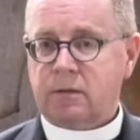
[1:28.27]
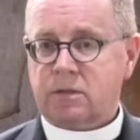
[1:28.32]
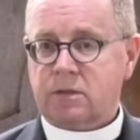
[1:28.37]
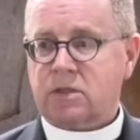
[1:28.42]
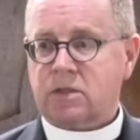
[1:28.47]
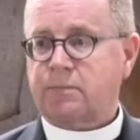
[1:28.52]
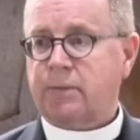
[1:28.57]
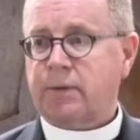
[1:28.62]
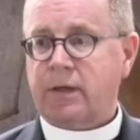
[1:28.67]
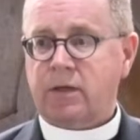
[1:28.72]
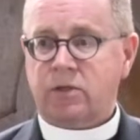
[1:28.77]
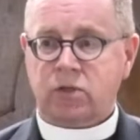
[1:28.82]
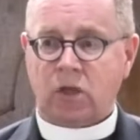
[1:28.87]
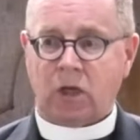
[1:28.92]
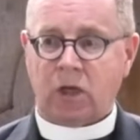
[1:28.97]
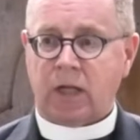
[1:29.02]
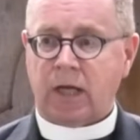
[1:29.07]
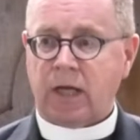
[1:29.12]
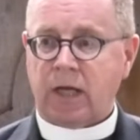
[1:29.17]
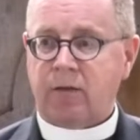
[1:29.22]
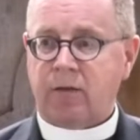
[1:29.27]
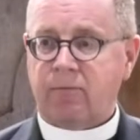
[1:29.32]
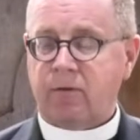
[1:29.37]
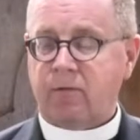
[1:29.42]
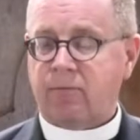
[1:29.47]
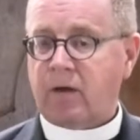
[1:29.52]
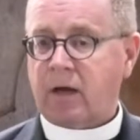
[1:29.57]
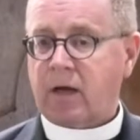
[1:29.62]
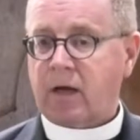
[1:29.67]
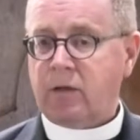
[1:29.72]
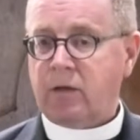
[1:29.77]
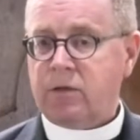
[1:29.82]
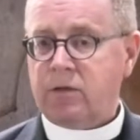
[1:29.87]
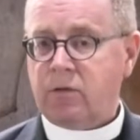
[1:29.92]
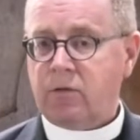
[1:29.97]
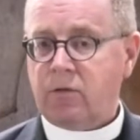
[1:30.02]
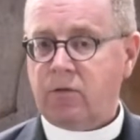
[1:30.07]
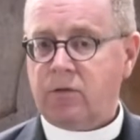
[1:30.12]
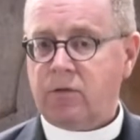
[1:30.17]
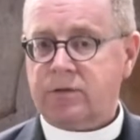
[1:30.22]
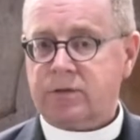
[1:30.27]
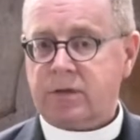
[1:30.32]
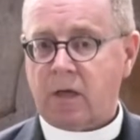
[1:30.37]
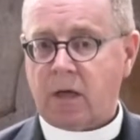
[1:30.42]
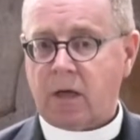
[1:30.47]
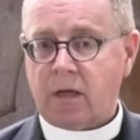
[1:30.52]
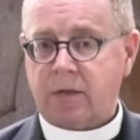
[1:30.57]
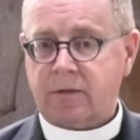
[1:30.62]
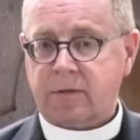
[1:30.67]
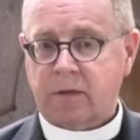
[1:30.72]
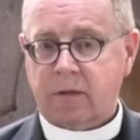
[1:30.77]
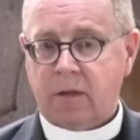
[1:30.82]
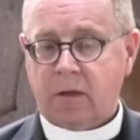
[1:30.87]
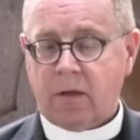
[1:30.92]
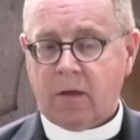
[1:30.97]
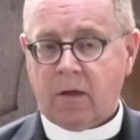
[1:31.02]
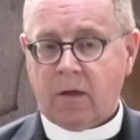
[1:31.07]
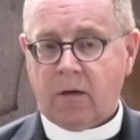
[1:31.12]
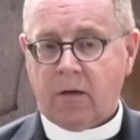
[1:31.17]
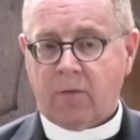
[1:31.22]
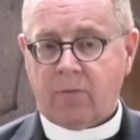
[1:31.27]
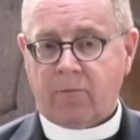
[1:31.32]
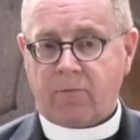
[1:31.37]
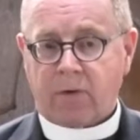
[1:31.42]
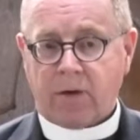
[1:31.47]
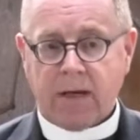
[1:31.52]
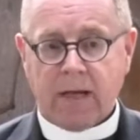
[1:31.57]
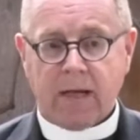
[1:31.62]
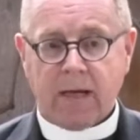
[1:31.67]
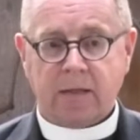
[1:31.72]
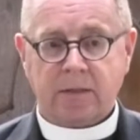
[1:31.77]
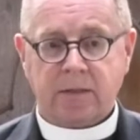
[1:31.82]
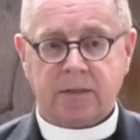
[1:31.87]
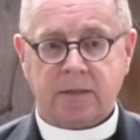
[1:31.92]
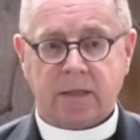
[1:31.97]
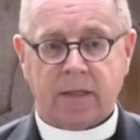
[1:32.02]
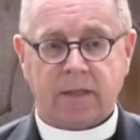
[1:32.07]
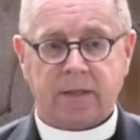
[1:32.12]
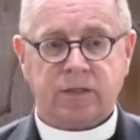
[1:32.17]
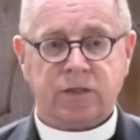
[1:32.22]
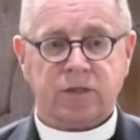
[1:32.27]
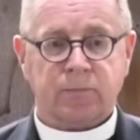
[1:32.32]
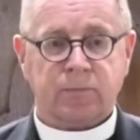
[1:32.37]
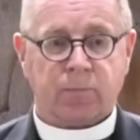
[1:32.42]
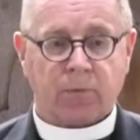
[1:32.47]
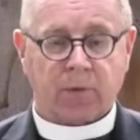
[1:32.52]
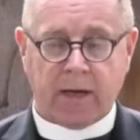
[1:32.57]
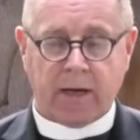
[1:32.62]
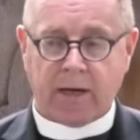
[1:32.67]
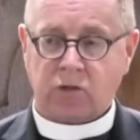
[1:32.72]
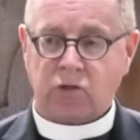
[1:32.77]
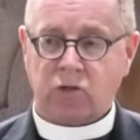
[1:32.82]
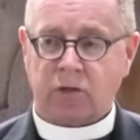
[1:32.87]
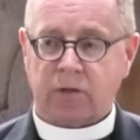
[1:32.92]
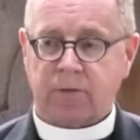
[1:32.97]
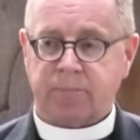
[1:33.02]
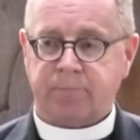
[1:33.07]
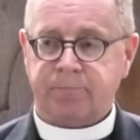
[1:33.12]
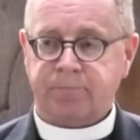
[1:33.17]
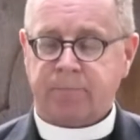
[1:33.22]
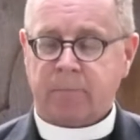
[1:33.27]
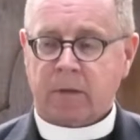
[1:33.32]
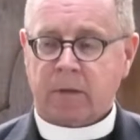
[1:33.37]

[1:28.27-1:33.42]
spiritual life, if I can use that phrase and expression,